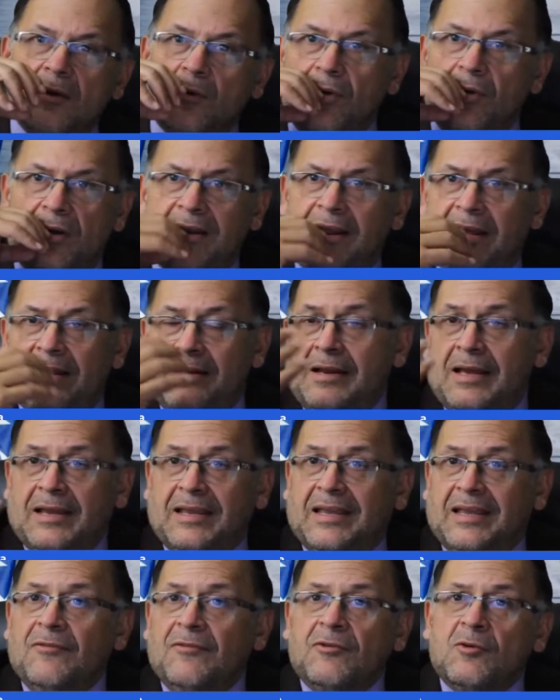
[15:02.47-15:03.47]

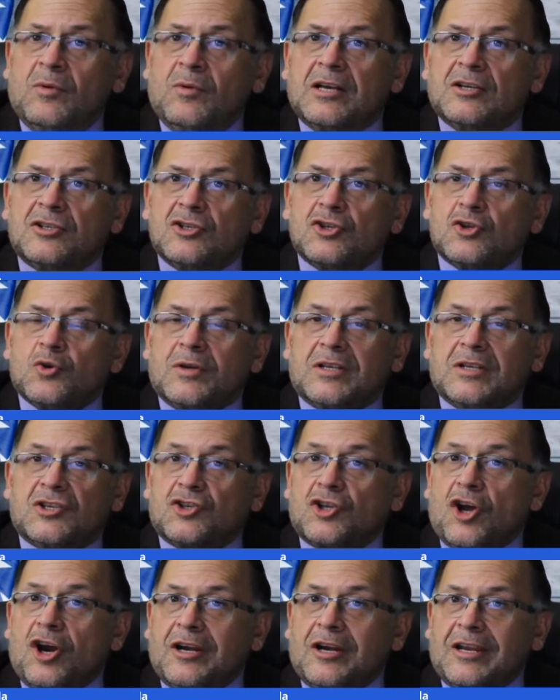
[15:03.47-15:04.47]
like everyone else is doing.
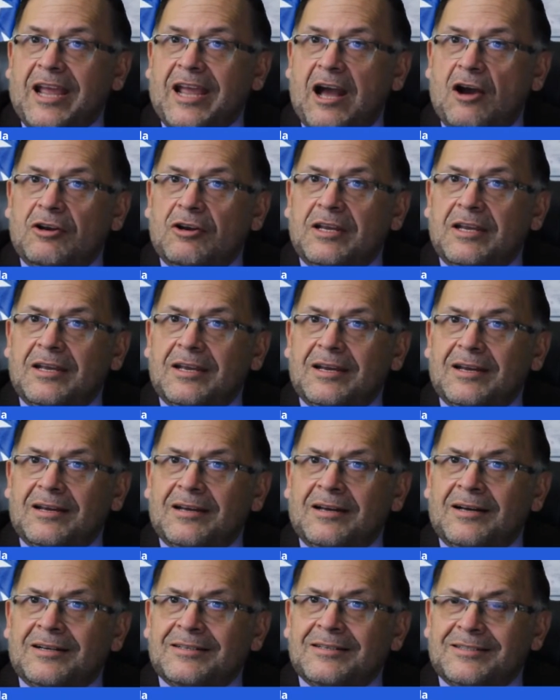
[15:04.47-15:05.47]
Stark County
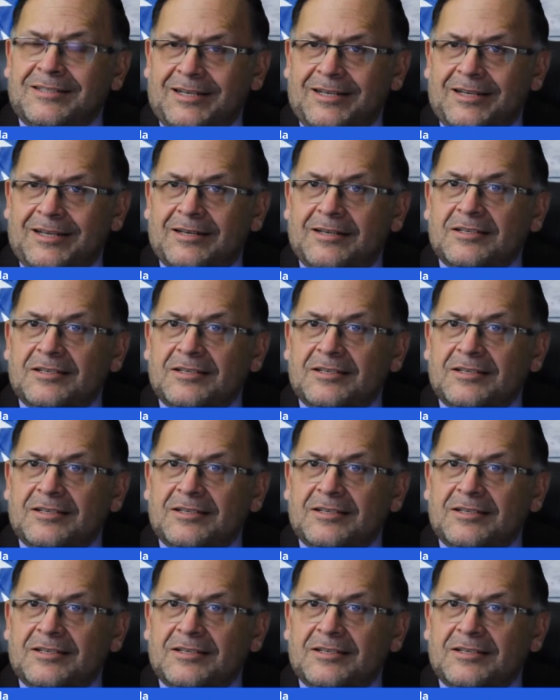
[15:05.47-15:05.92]
did it.